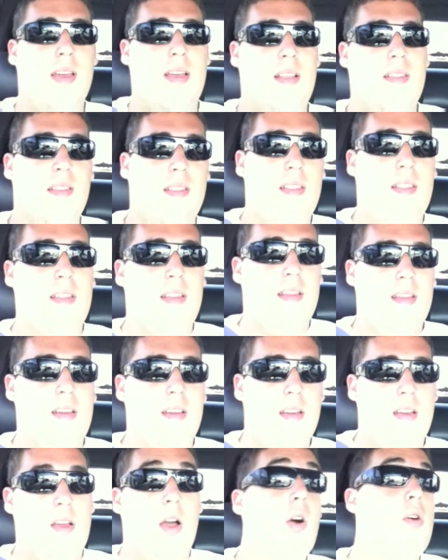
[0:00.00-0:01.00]
Are you allowed to
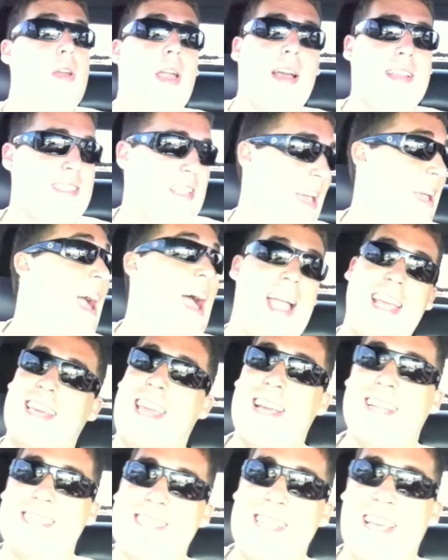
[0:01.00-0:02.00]
say? Oh yes, I, I
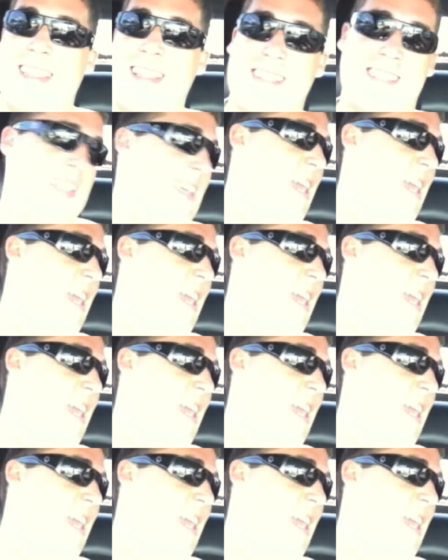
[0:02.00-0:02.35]
can say this.